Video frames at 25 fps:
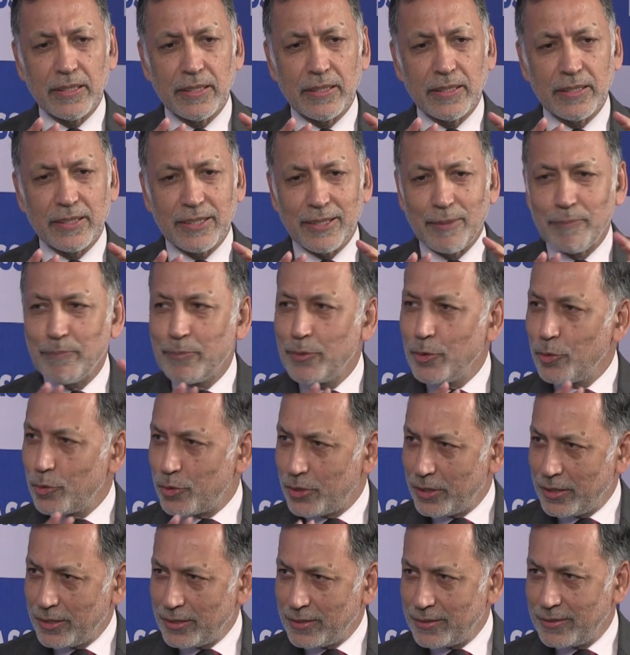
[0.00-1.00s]

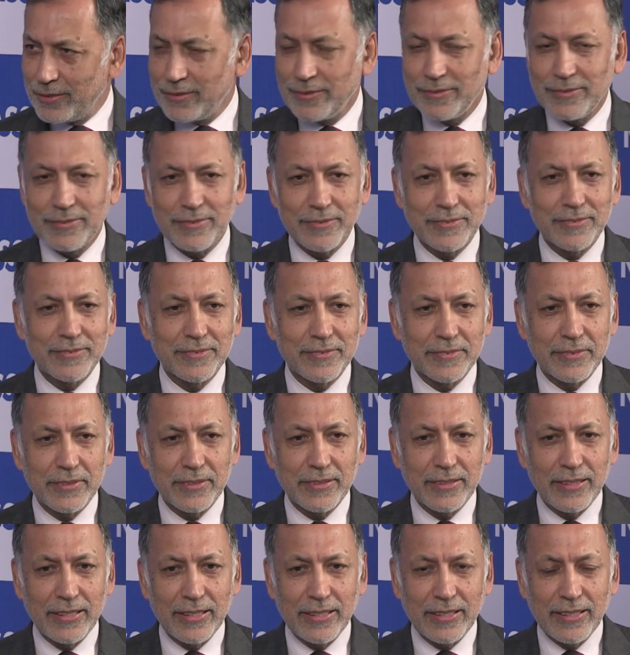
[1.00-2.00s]
computers
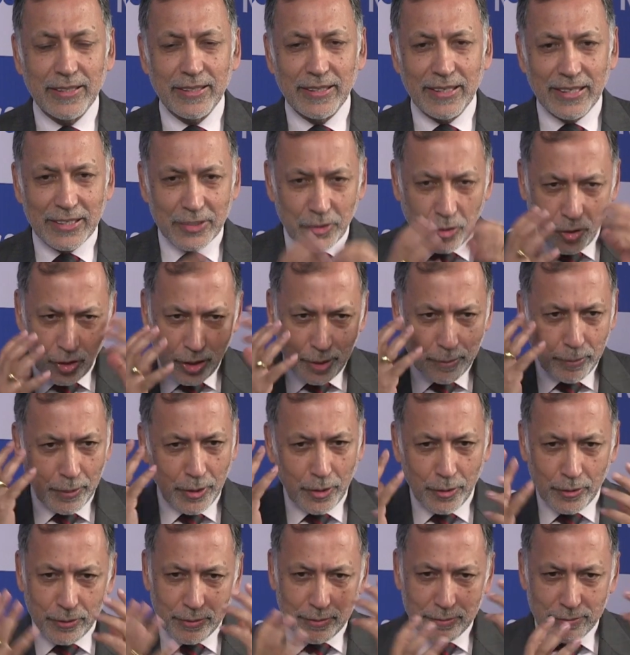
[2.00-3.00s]
is all
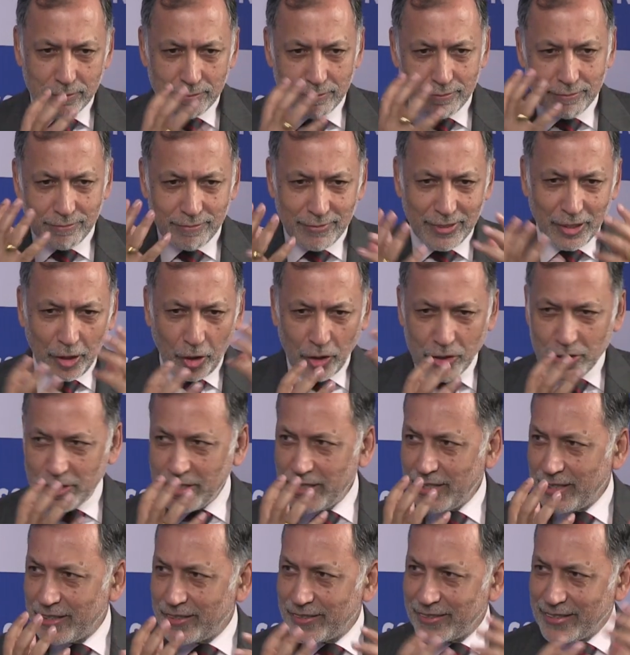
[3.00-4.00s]
about
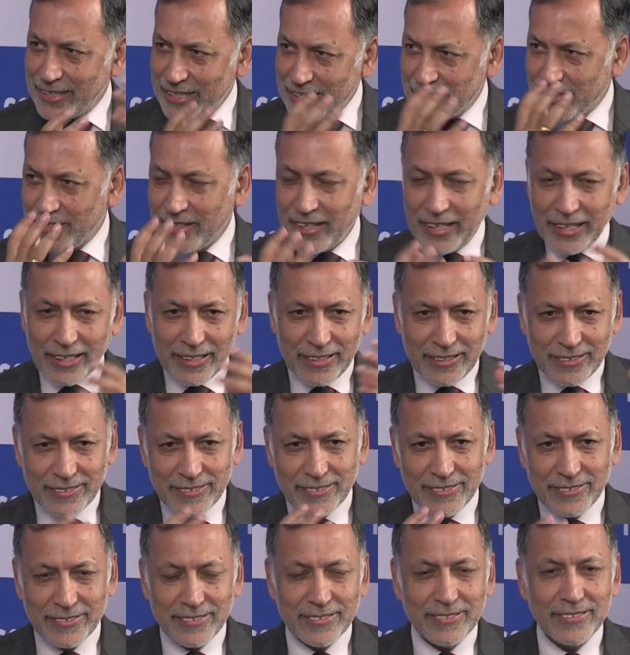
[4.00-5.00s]
logic, reasoning,
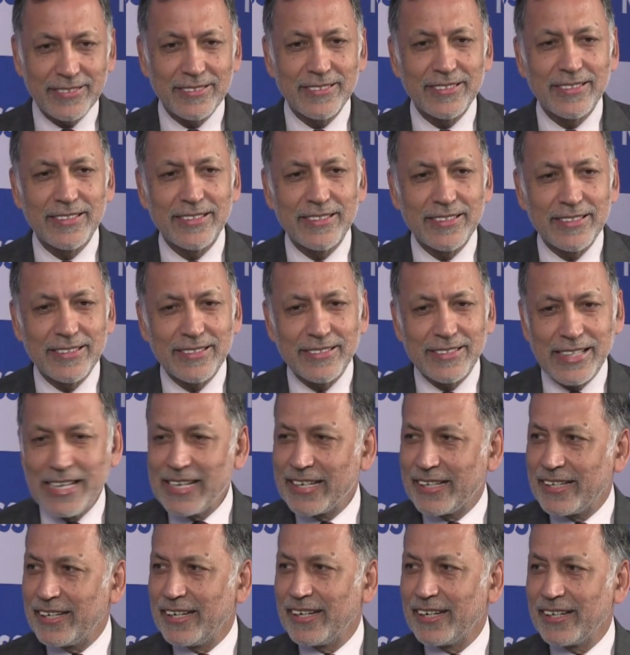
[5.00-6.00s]

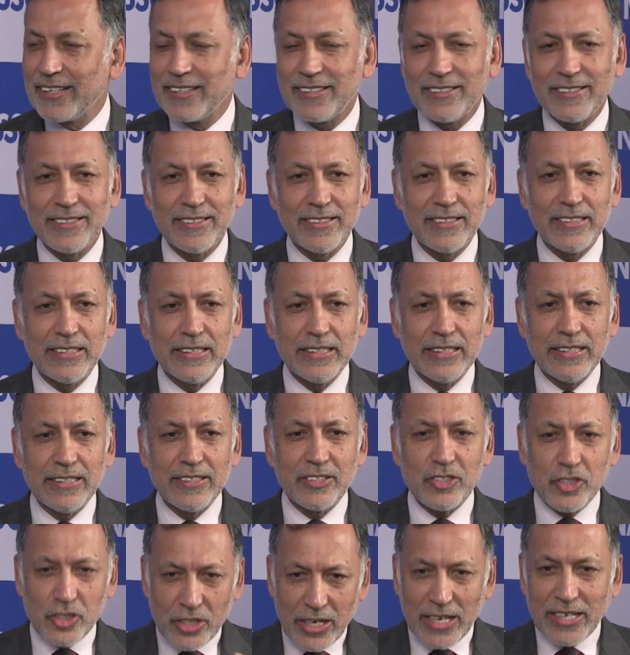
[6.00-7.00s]
thinking.
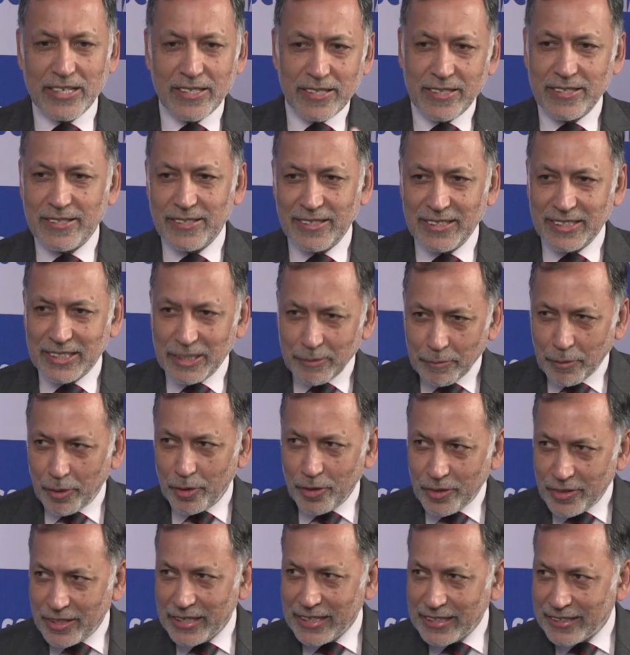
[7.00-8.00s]
Chess is
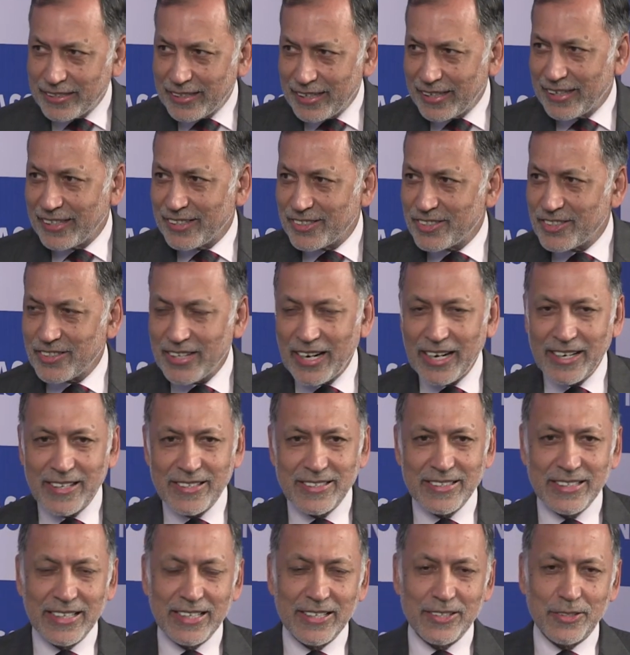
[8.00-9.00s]
about thinking,
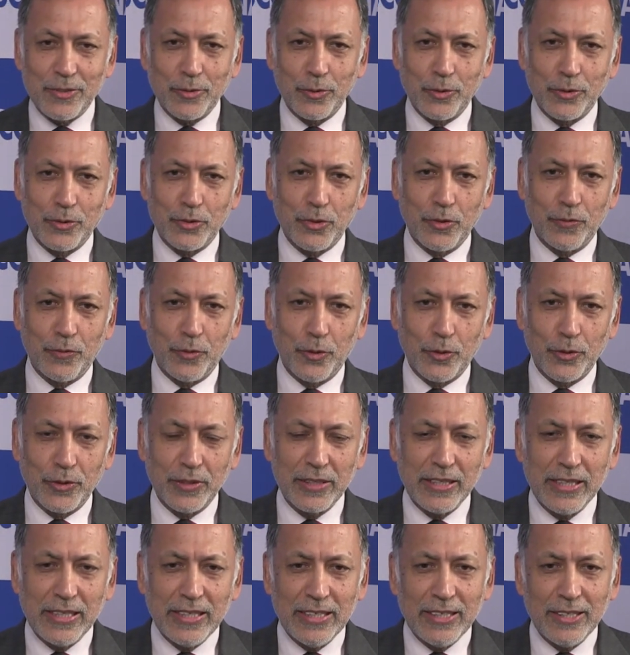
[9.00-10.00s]
strategy, and so on and so forth.
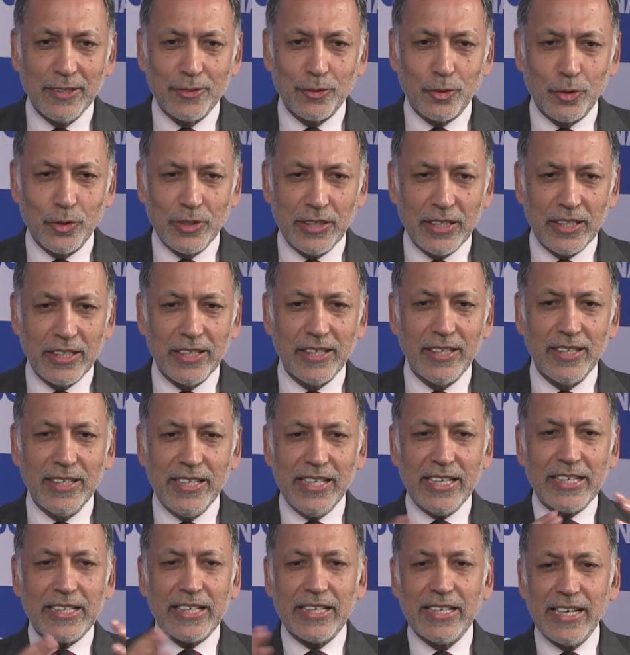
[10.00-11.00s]
So the
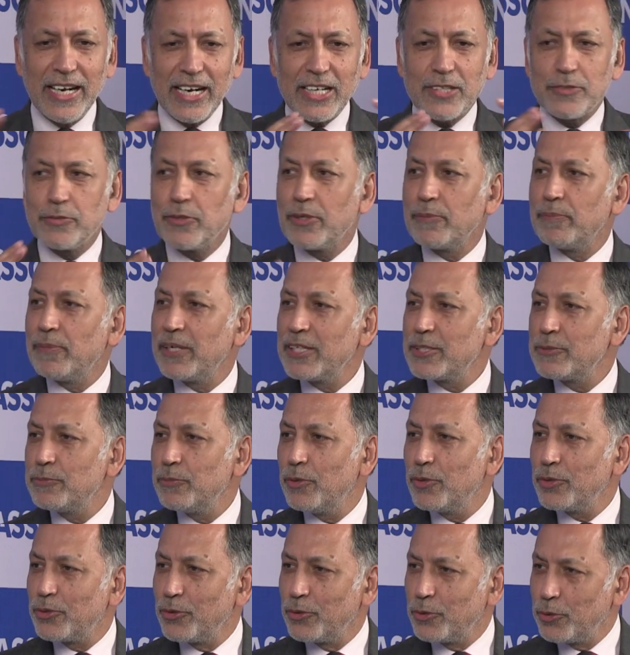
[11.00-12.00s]
early connects were much
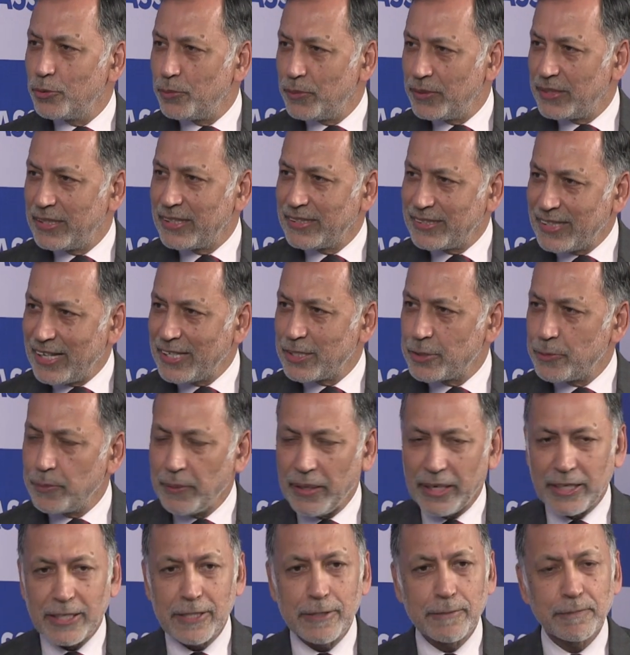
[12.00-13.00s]
more to do with this
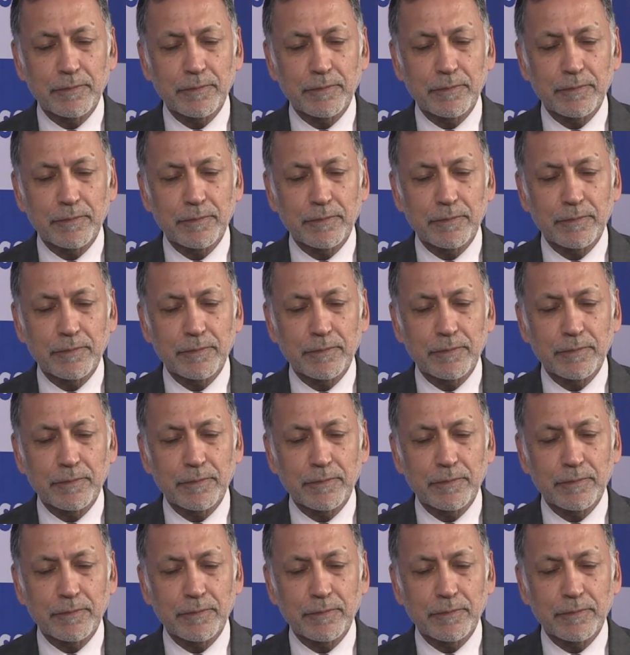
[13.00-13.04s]
aspect.